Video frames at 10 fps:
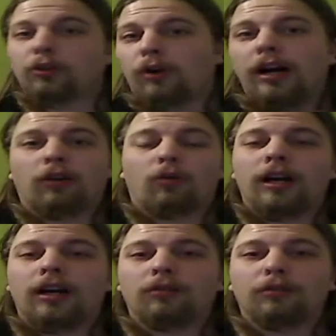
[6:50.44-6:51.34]
you run
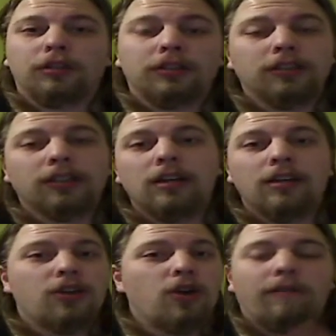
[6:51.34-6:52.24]
around,
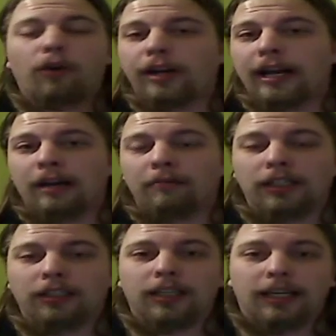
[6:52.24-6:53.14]
you avoid
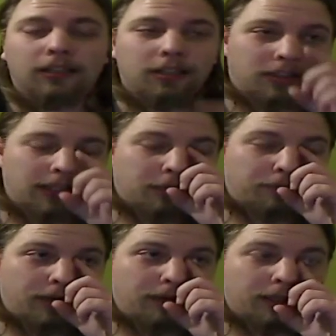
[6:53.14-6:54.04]
enemies. That's
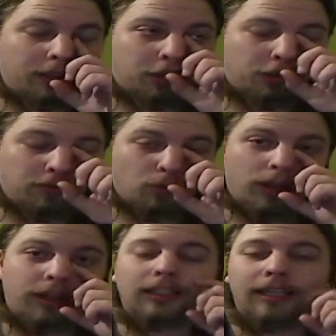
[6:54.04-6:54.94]
pretty much
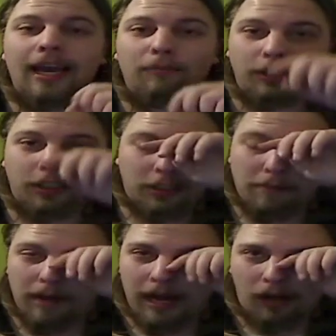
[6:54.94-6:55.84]
what this game is
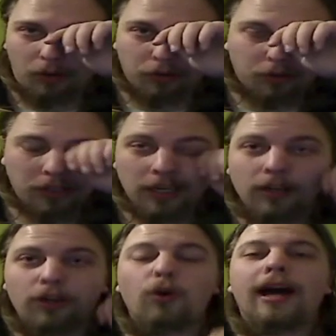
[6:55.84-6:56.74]
about.
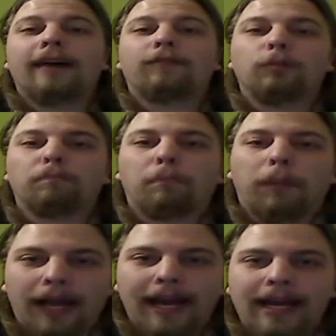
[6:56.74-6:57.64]
You have to
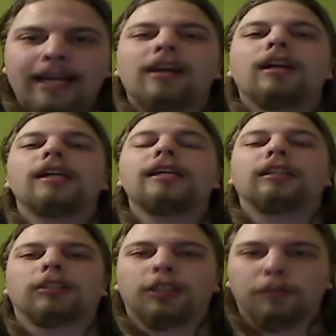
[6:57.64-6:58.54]
play
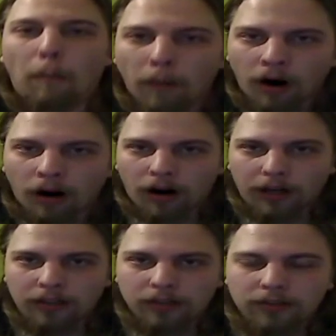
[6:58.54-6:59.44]
it
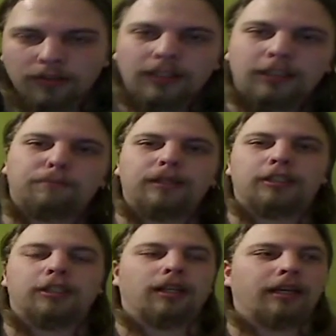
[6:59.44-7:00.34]
smart,
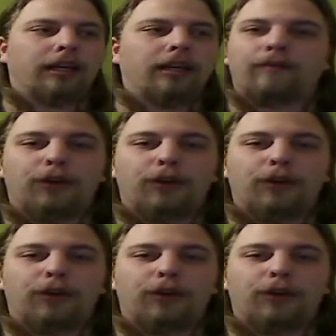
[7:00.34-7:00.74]
especially